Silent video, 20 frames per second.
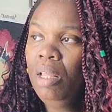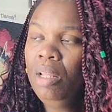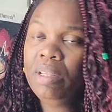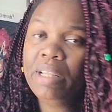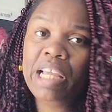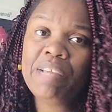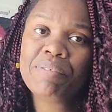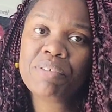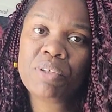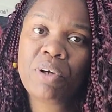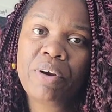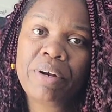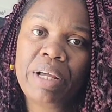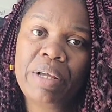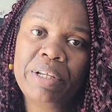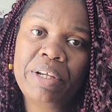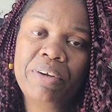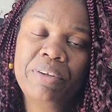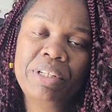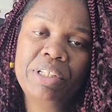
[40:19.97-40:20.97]
Life is hard
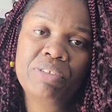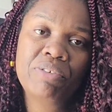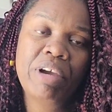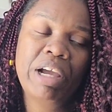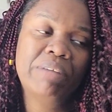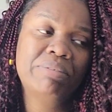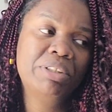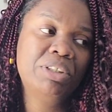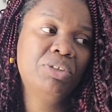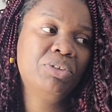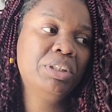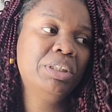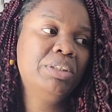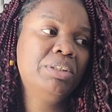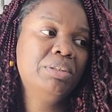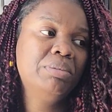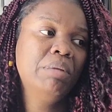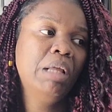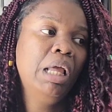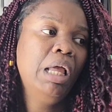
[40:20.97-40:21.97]
out here in these crafty
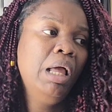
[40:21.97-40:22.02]
streets.